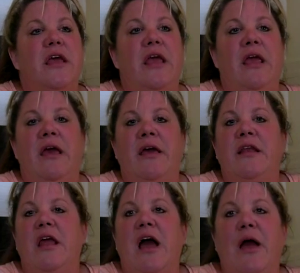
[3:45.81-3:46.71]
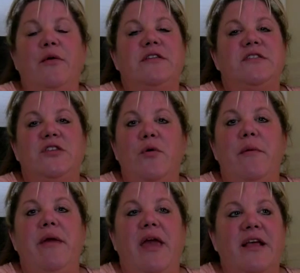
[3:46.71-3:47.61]
And I was so
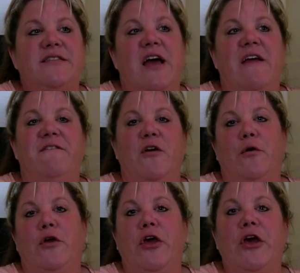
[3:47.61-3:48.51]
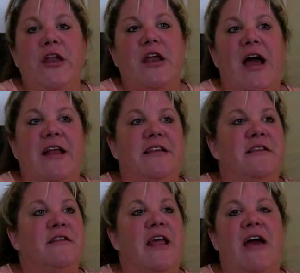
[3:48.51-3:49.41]
amazed. I felt good. I
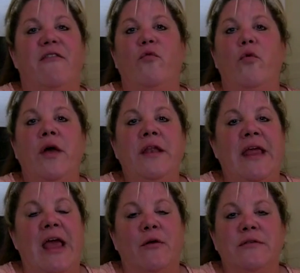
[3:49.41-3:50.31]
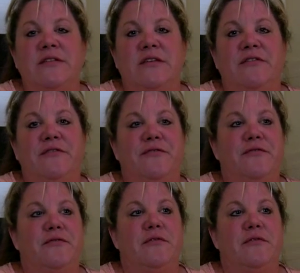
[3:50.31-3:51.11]
didn't have 1 ounce of